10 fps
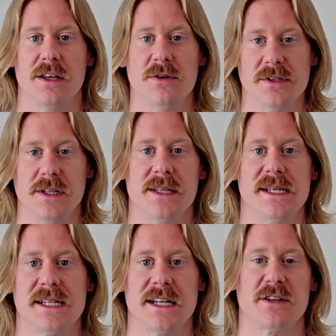Usually
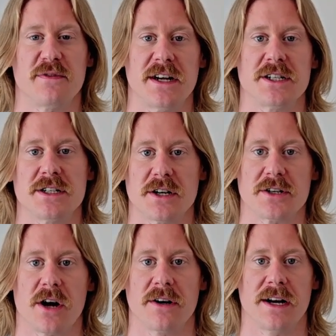these interventions are
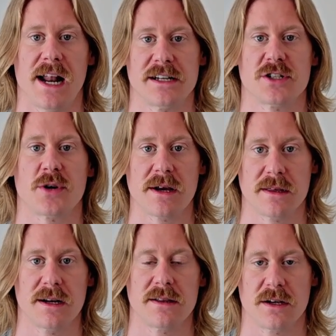targeted at
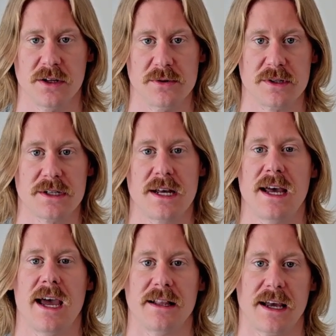strengthening the glutes.
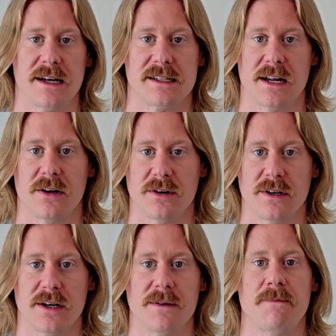And like I said
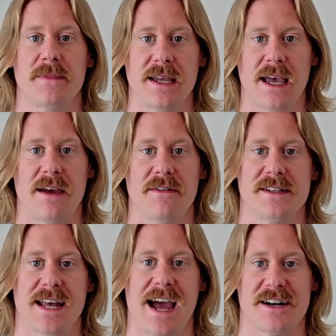earlier, knee cave
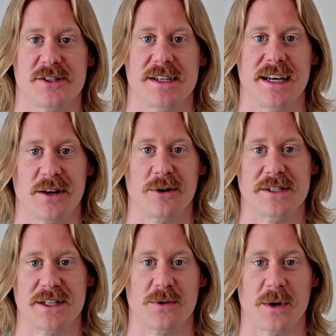is actually
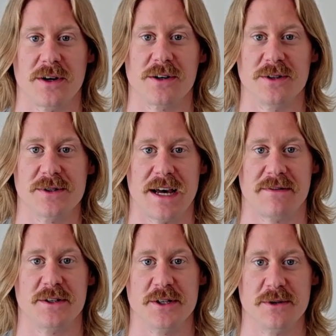increasing the work your glutes
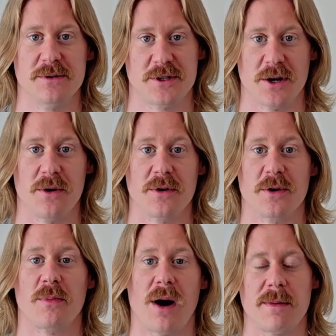have to do, so
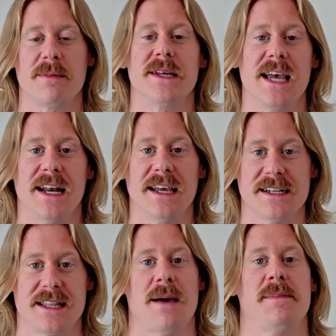you're probably getting
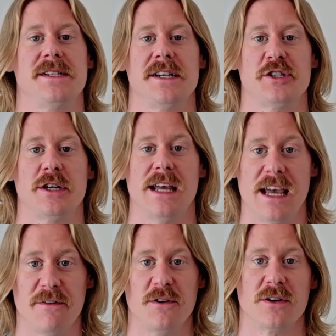into that position
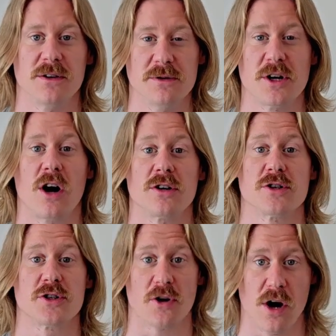if your glutes are
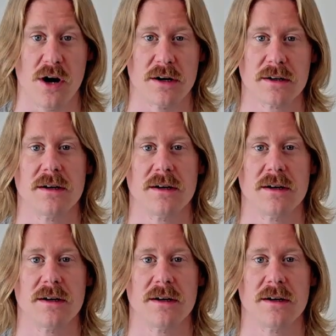strong.